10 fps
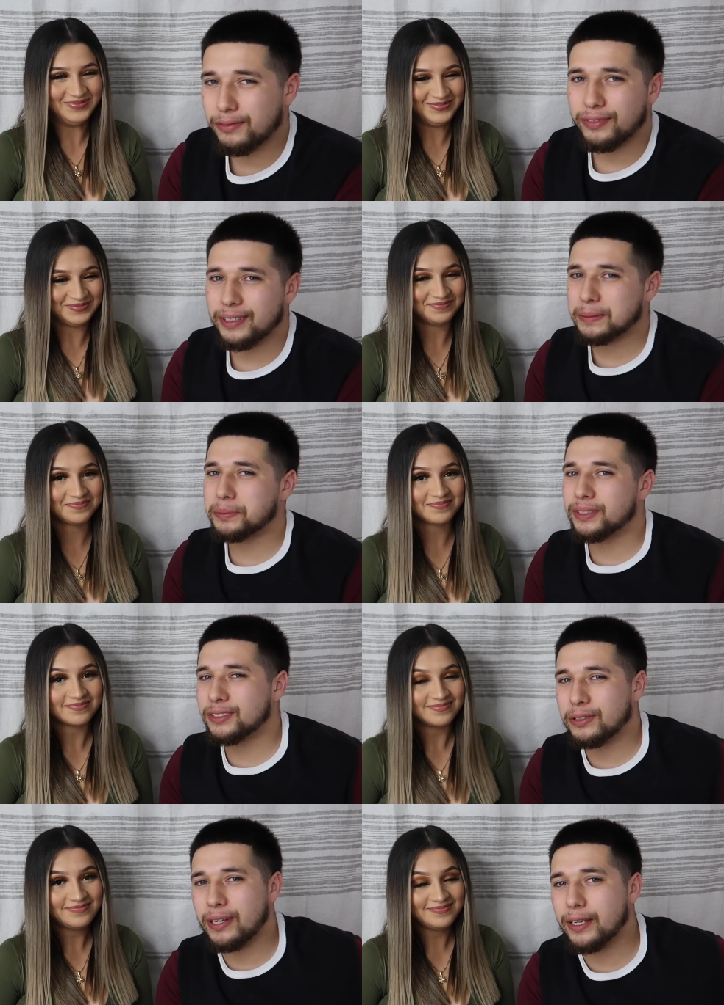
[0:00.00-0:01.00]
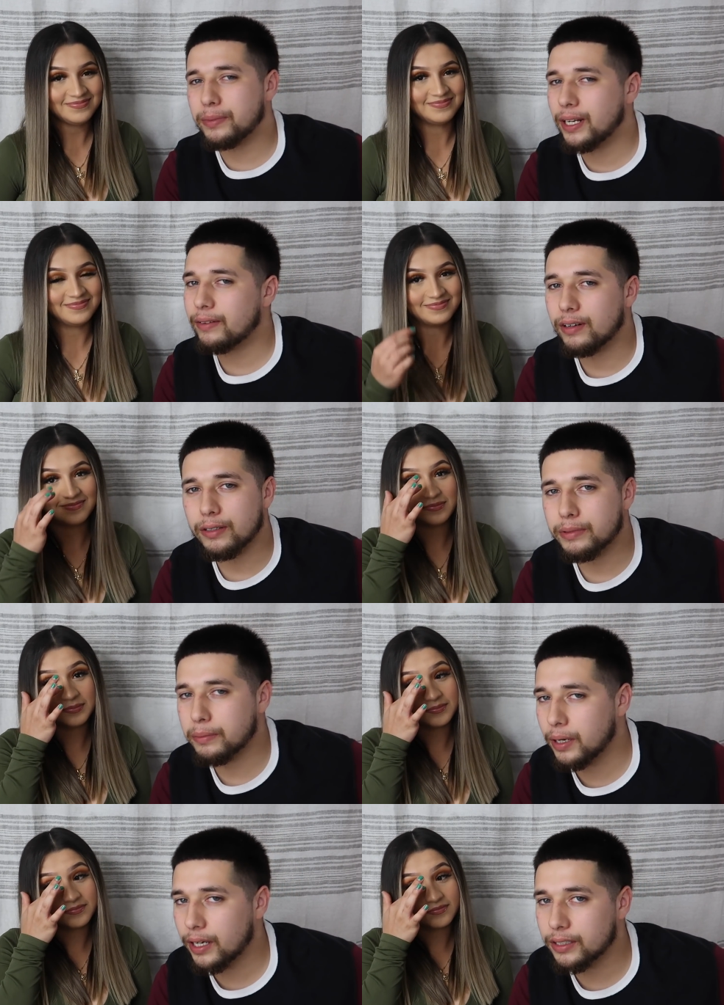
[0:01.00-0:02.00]
Speaker 1: My family been so happy. They already been
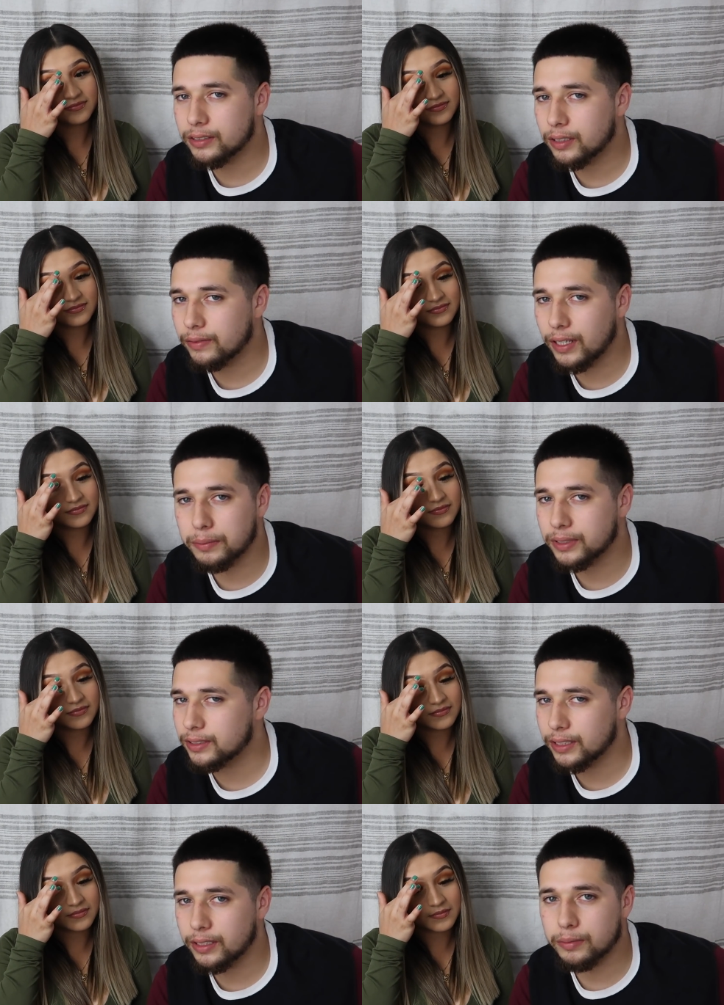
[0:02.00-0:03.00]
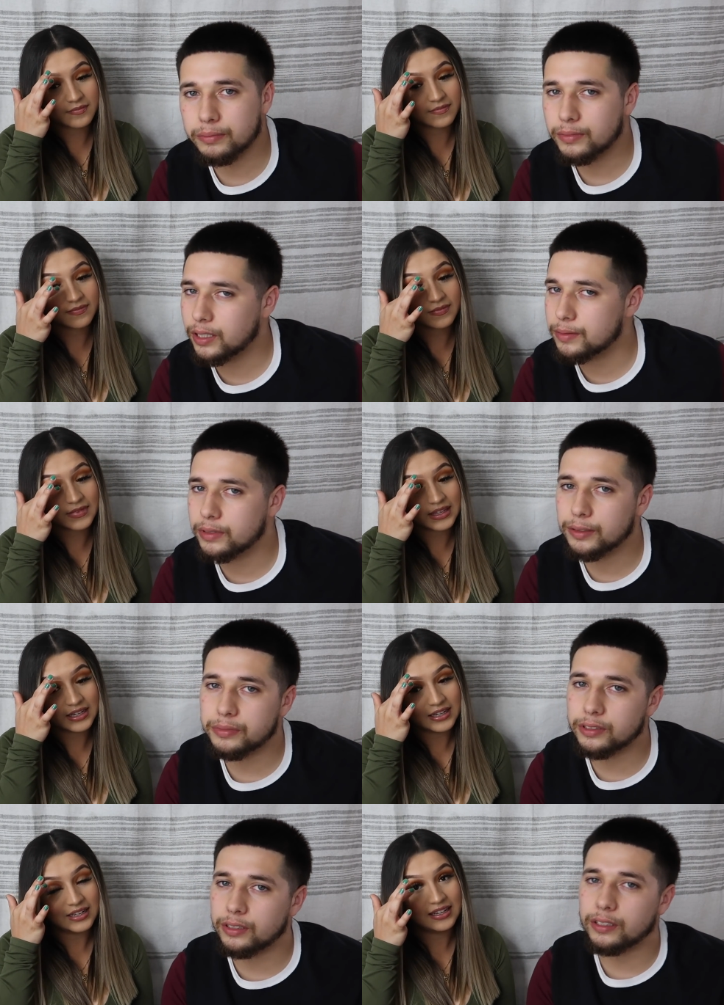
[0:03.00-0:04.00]
buying stuff. I've been seeing them coming up the
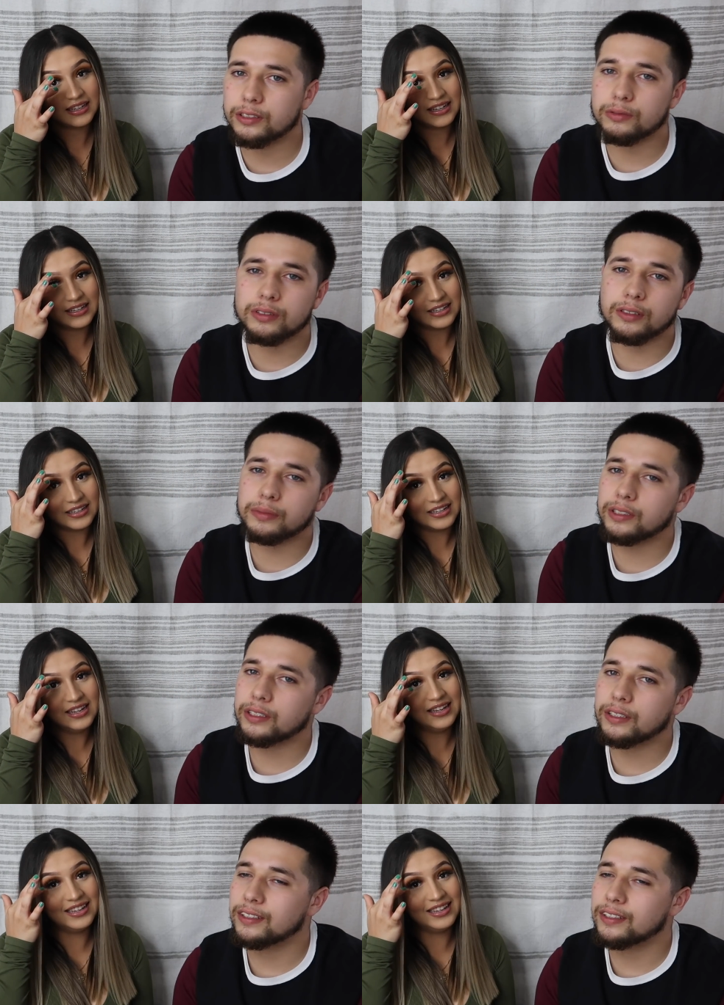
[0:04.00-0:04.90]
stairs with something.